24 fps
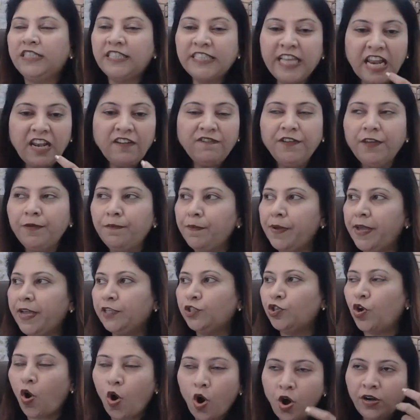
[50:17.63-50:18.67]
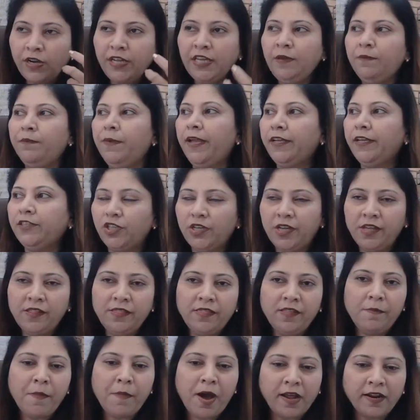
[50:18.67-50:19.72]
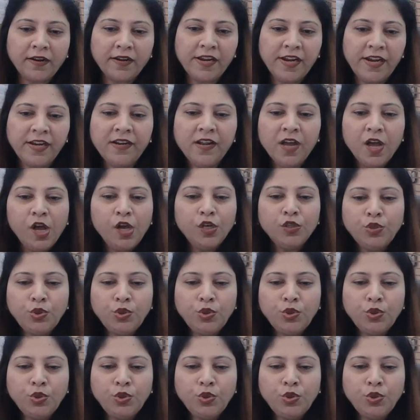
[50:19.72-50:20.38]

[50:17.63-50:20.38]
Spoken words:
self-image or image in the market.